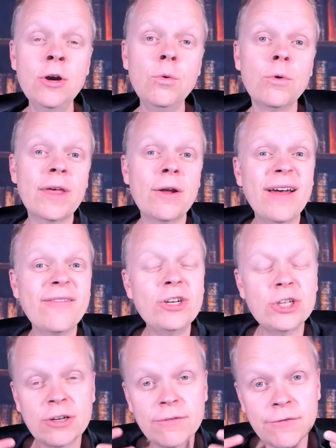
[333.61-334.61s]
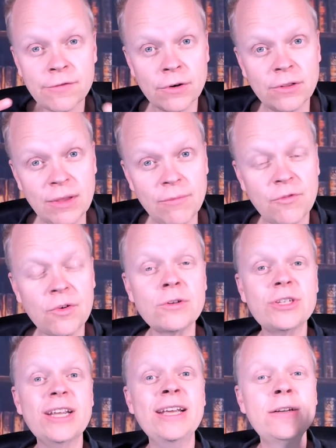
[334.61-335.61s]
without having to convert them
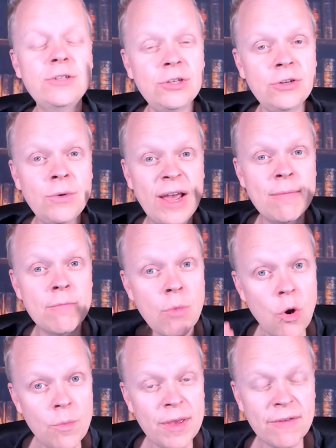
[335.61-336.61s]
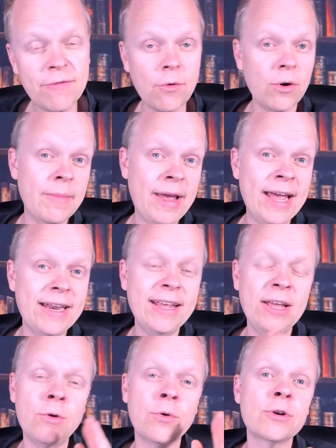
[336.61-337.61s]
first into a MOBI format
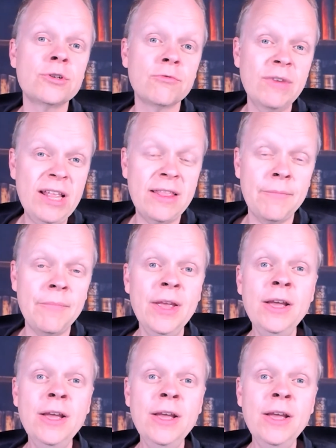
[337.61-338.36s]
in order to read them.